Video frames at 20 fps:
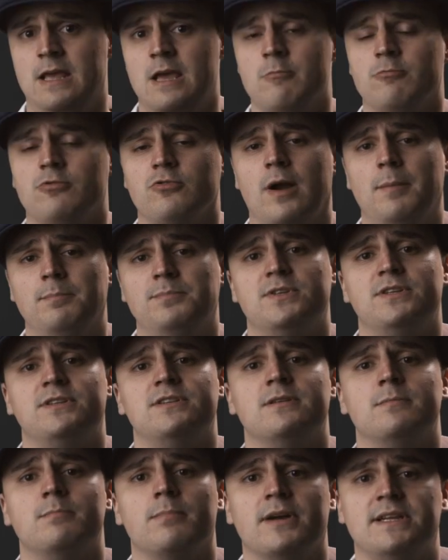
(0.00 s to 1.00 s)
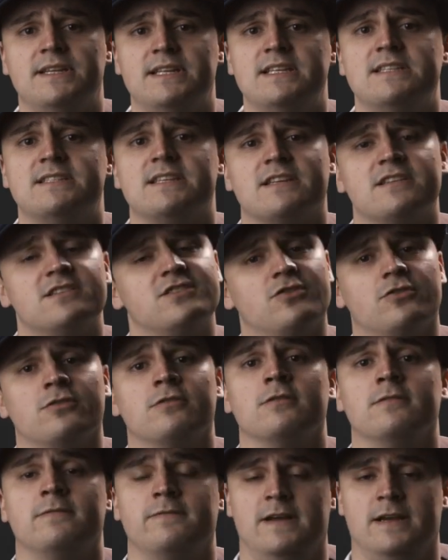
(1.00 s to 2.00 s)
prompted by these
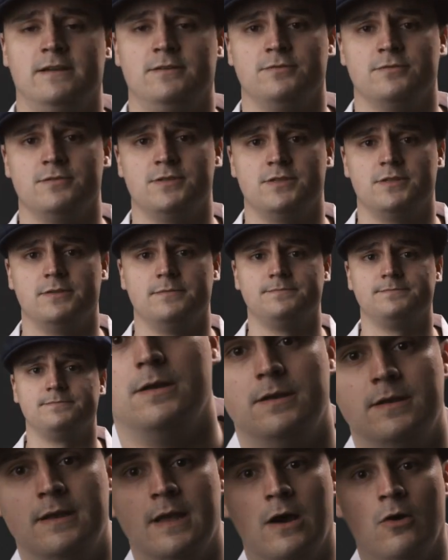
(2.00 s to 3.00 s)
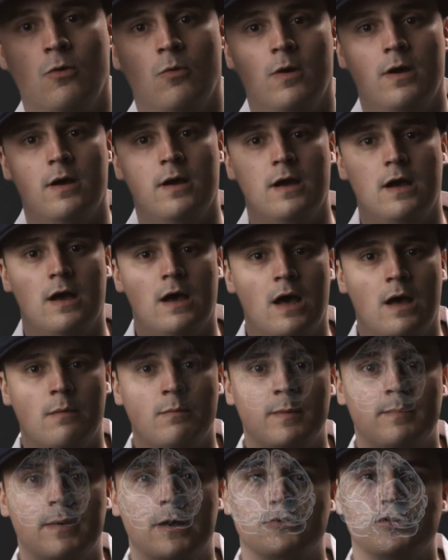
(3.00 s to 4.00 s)
external factors. Now, I'm
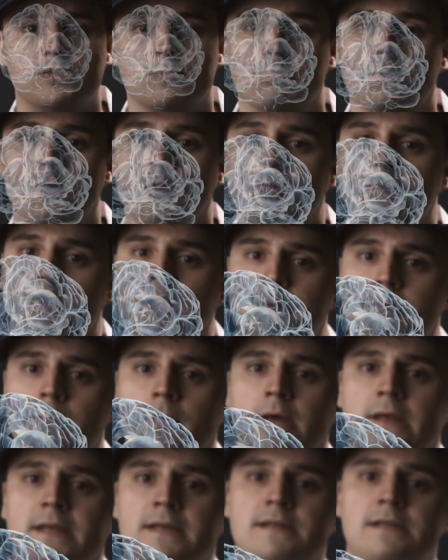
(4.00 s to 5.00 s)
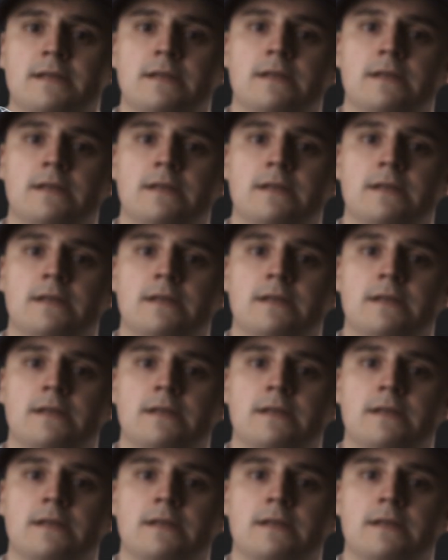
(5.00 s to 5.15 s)
about to blow that mind